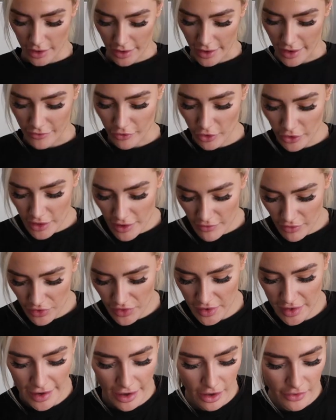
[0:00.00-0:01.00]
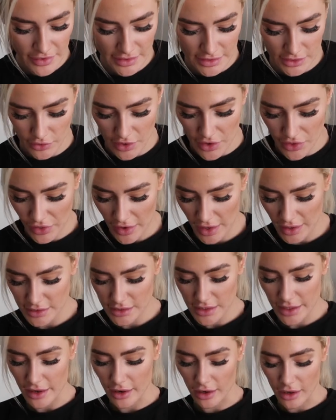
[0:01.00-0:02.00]
Okay, I've gotten everything out. There's three
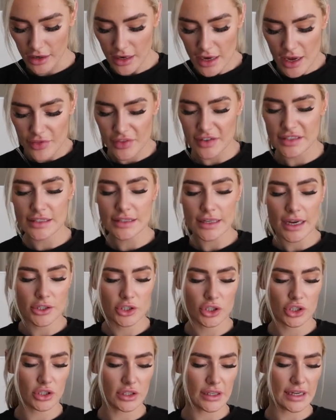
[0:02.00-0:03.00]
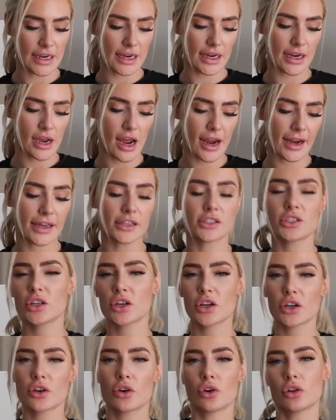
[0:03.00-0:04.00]
things here. This is actually, I guess
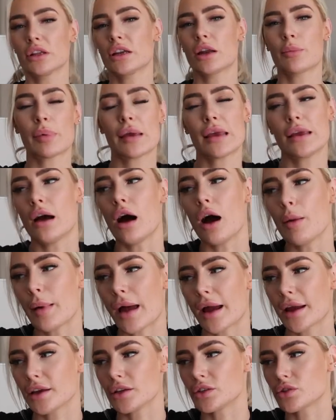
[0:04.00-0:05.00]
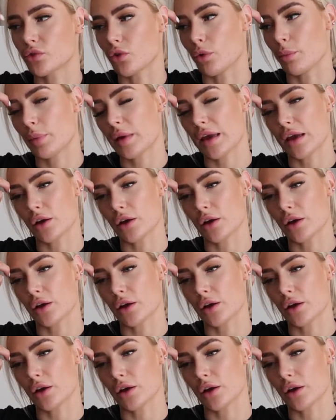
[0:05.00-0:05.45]
you could call it a PR package from